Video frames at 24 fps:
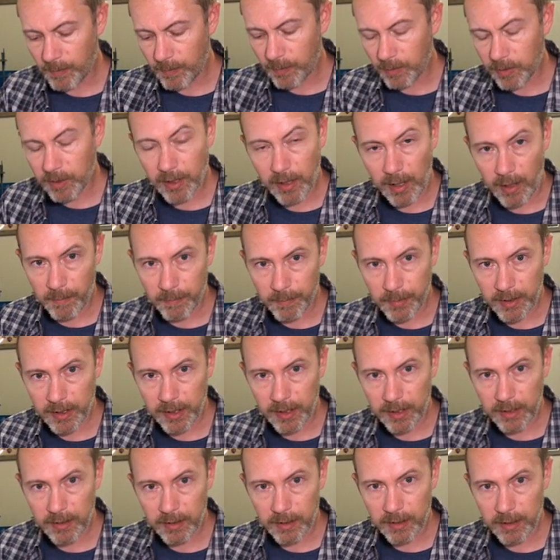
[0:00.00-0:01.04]

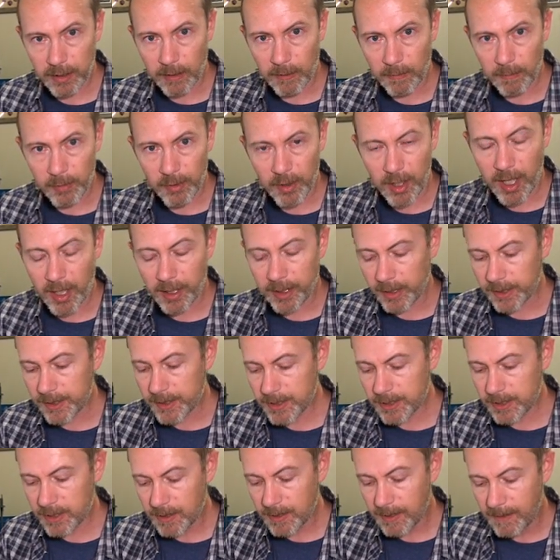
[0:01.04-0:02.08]
company, their products,